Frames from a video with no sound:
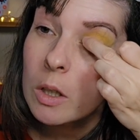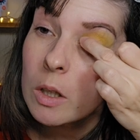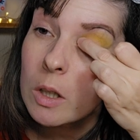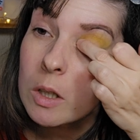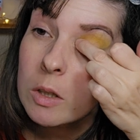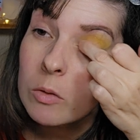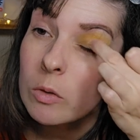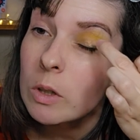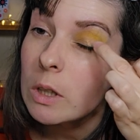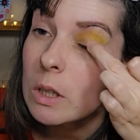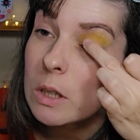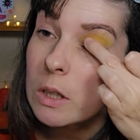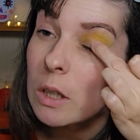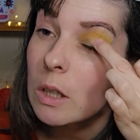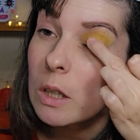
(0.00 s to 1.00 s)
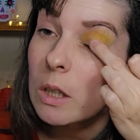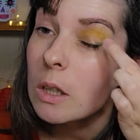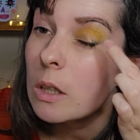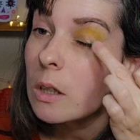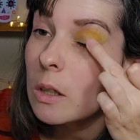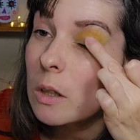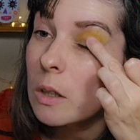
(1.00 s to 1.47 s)
It's really
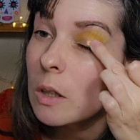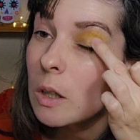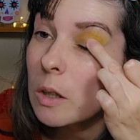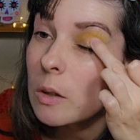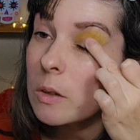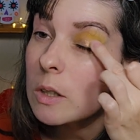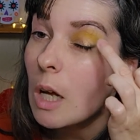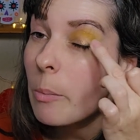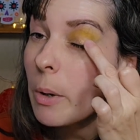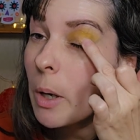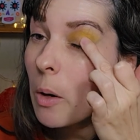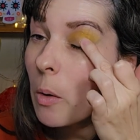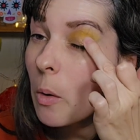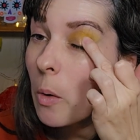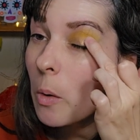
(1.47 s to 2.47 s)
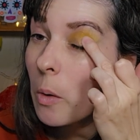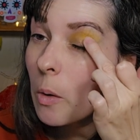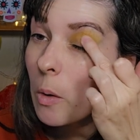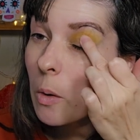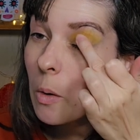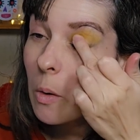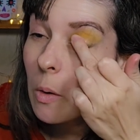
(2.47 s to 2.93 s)
stunning. I'm just dabbing it on.
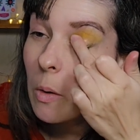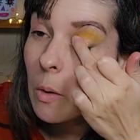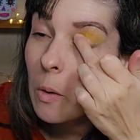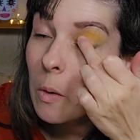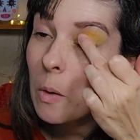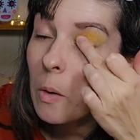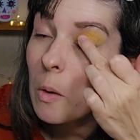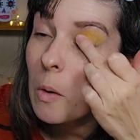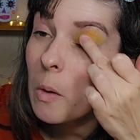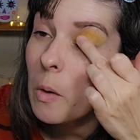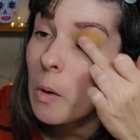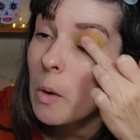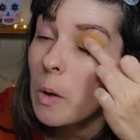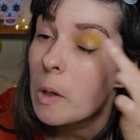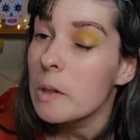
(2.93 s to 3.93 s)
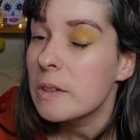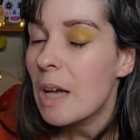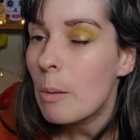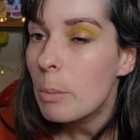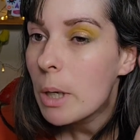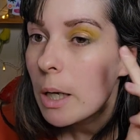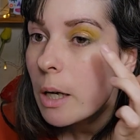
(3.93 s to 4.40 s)

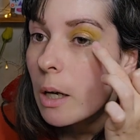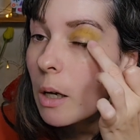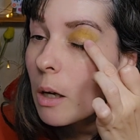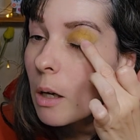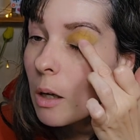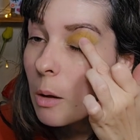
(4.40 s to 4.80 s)
Dabbing it.